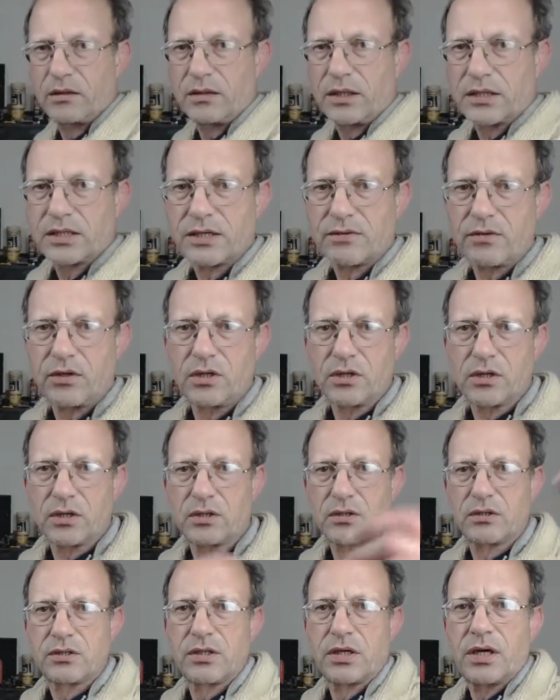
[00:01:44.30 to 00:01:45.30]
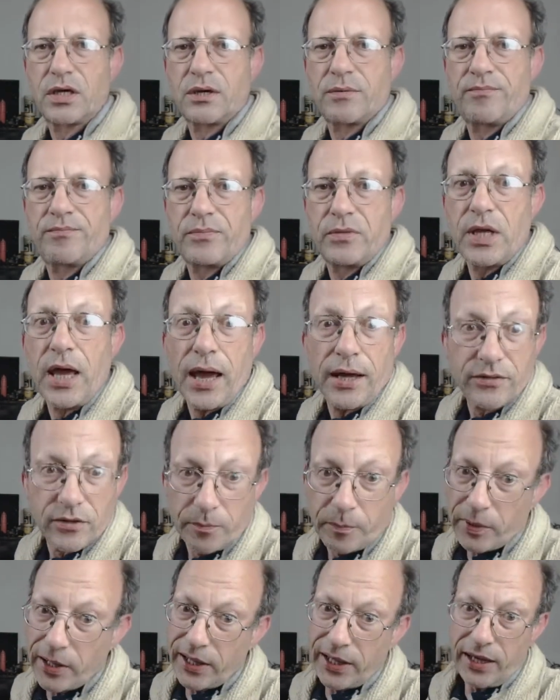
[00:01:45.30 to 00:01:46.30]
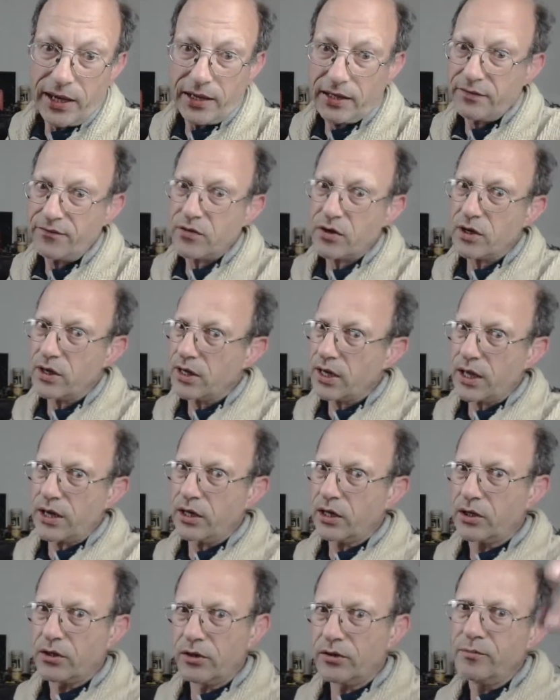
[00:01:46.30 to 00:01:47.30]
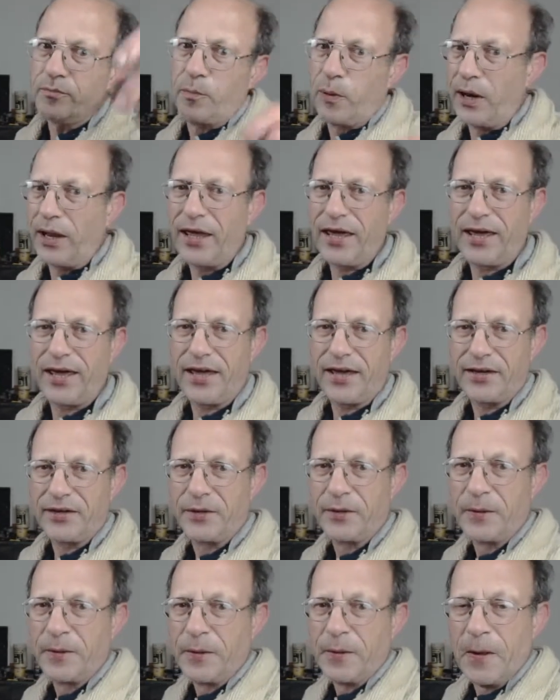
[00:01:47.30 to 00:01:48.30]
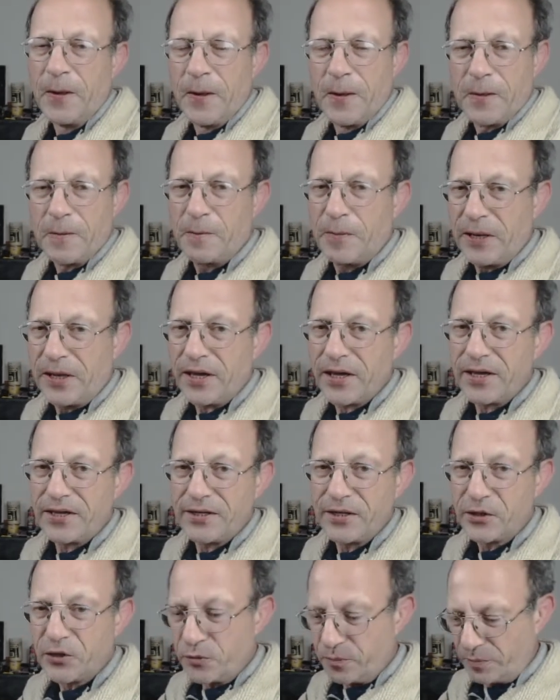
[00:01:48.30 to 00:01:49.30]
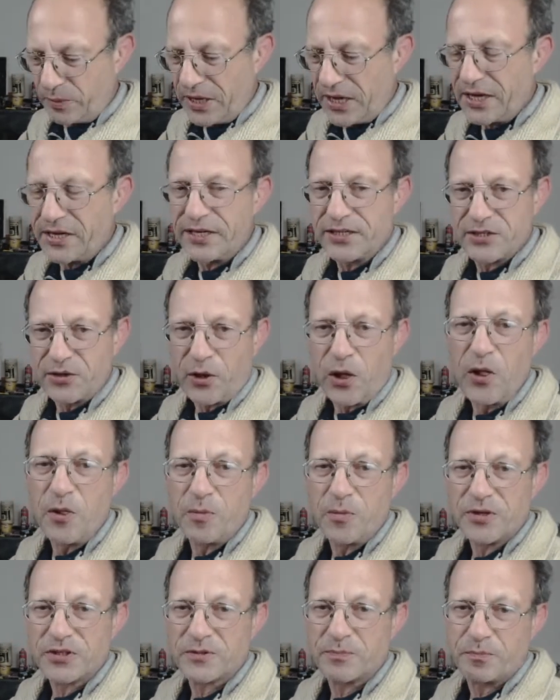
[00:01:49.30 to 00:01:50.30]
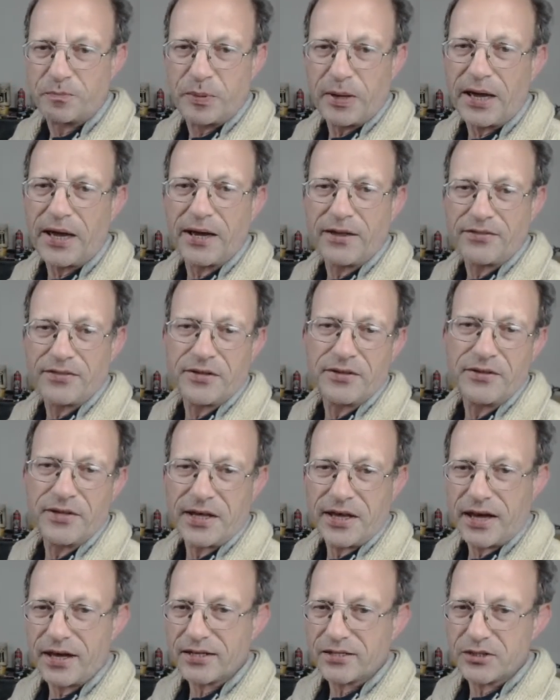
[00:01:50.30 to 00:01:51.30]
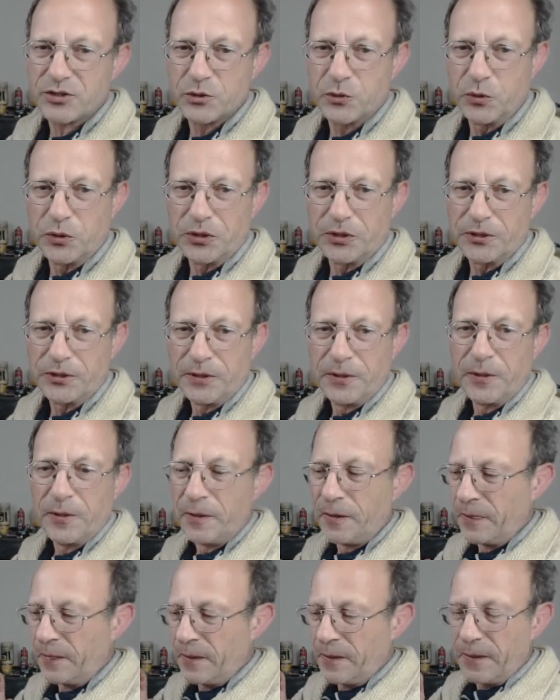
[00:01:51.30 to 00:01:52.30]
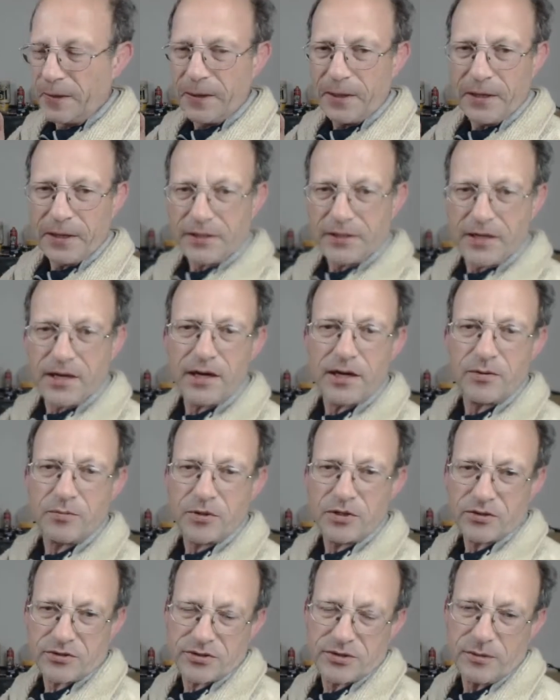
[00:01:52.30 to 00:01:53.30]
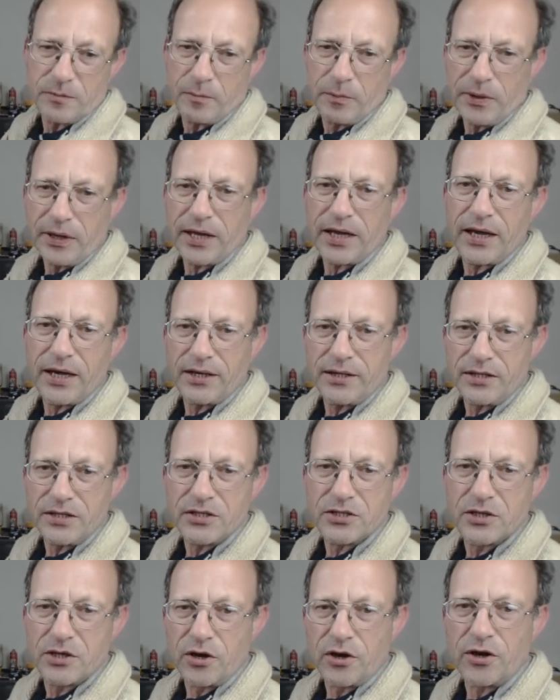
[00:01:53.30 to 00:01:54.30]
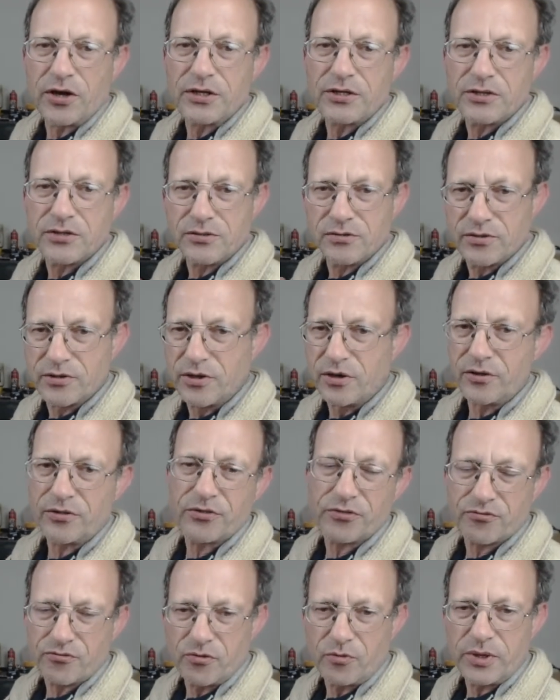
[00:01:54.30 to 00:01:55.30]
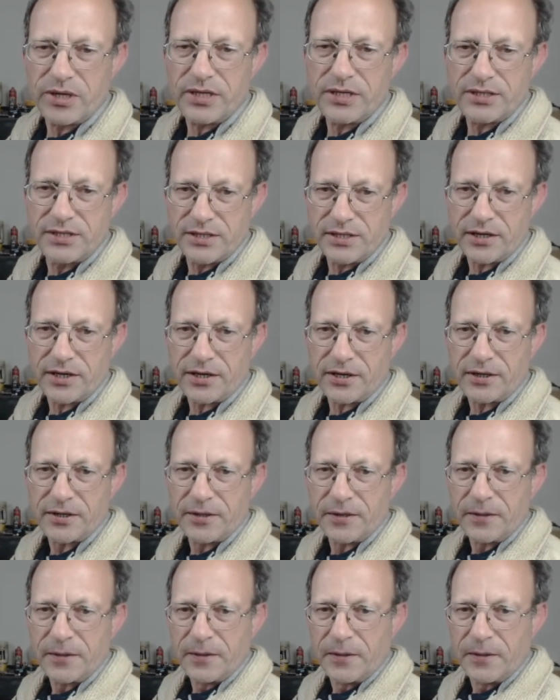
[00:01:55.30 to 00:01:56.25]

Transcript: Let's have a look at yeah, and the blade. If you can get a good blade, a good blade is almost better than the actual kit, because the blade is going to cut through easier